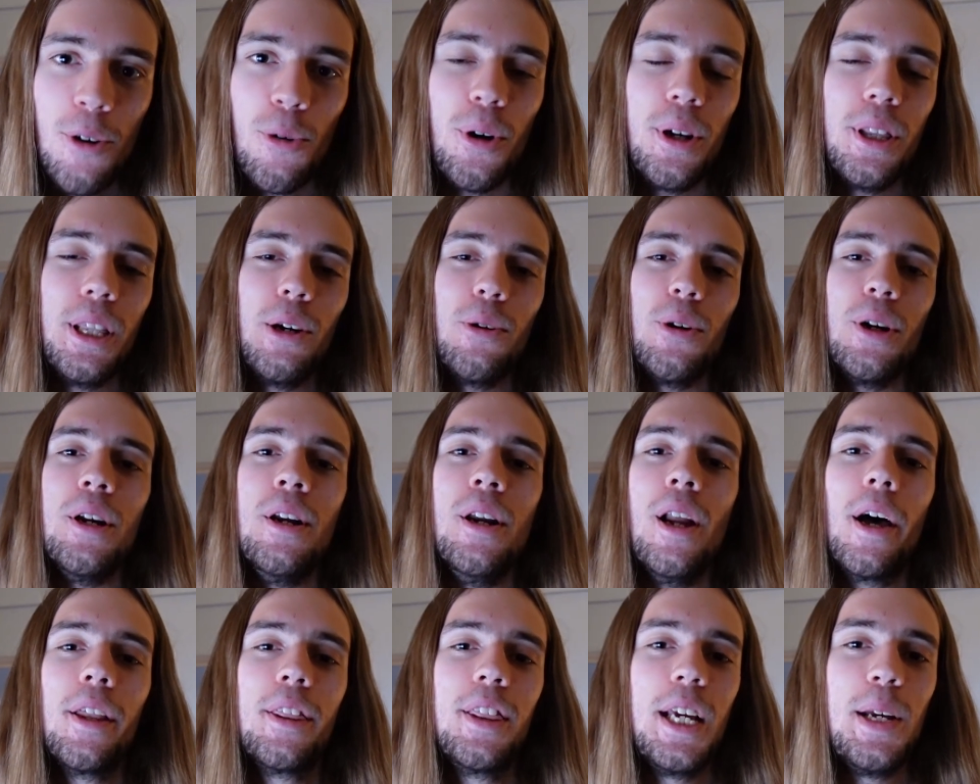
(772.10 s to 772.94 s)
where they were
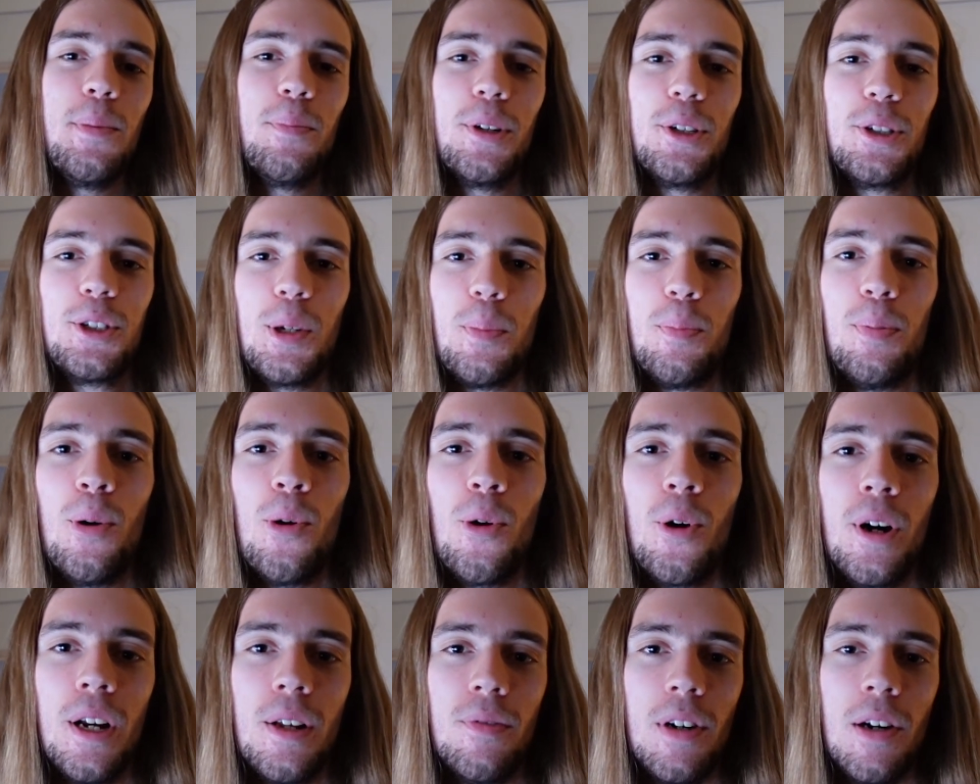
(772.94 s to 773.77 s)
nothing but
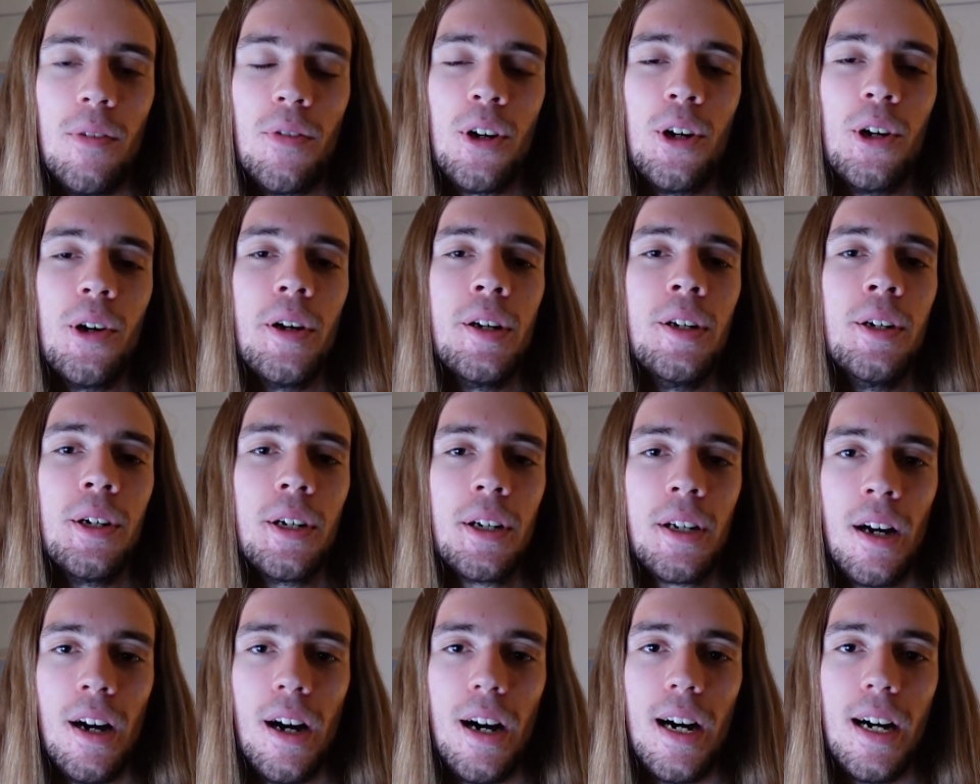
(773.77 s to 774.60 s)
supportive of her and her
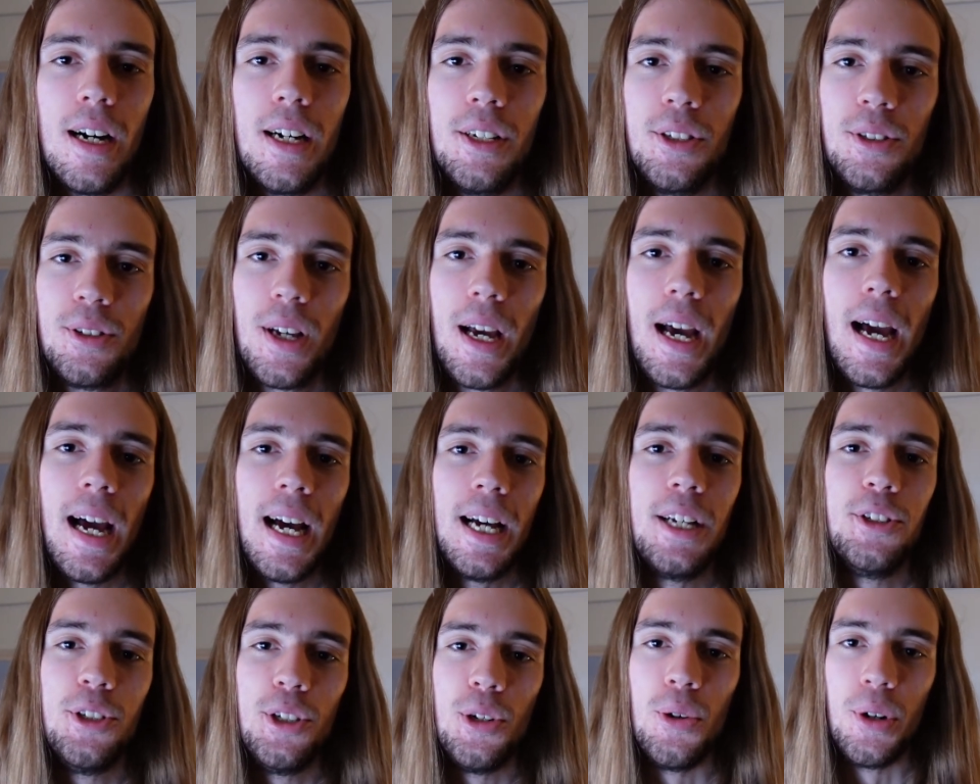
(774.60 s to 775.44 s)
cause,
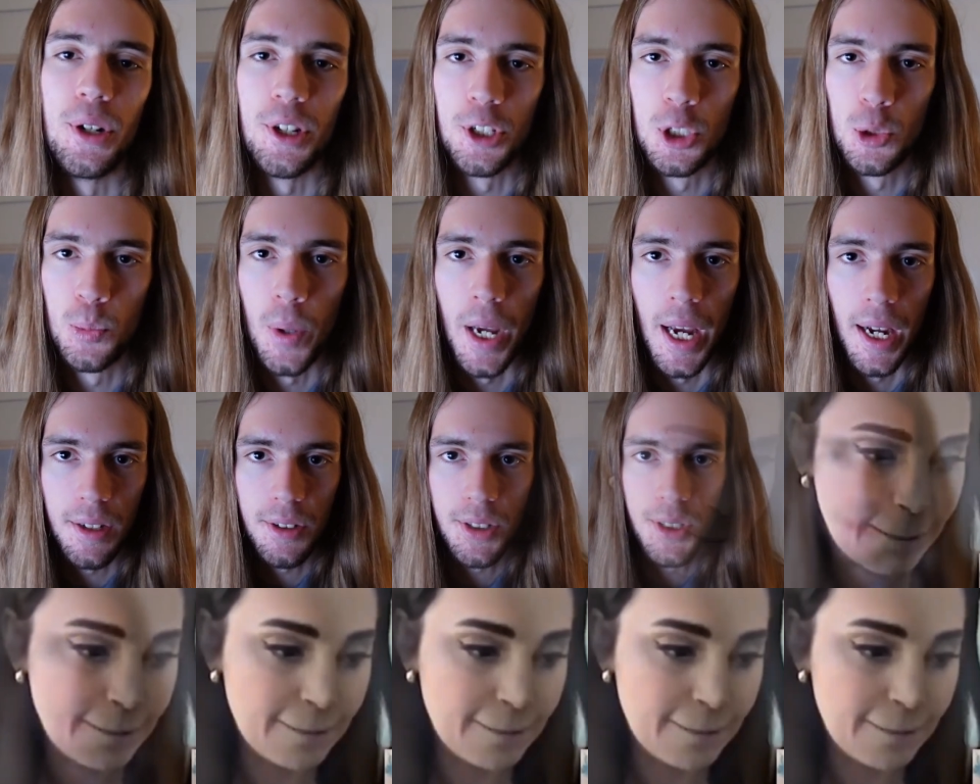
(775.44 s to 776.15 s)
as you would expect.